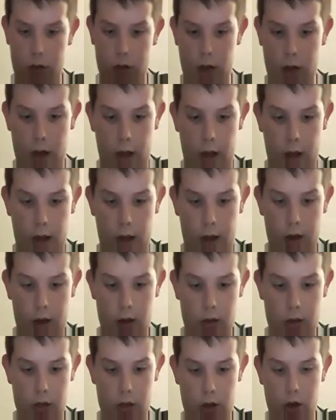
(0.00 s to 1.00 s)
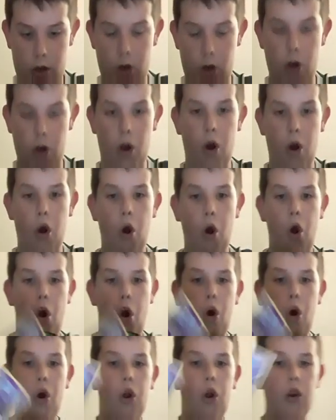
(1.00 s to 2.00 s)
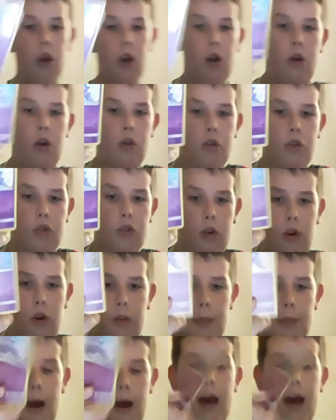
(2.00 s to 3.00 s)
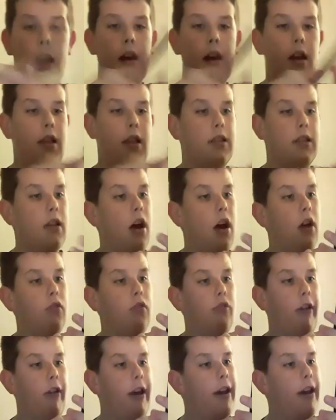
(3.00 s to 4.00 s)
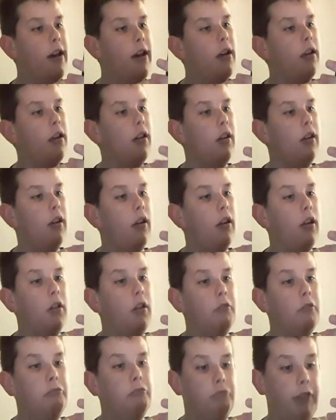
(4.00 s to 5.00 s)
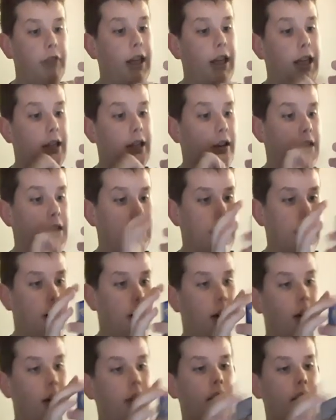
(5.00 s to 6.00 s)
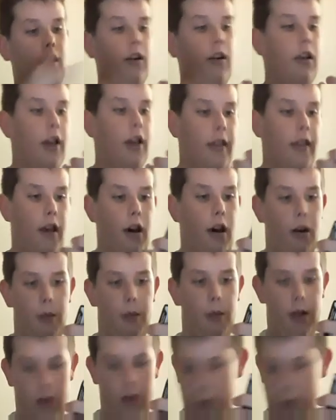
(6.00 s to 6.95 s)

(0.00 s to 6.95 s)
and Holo Crobat as our rare. Really nice card. I like the artwork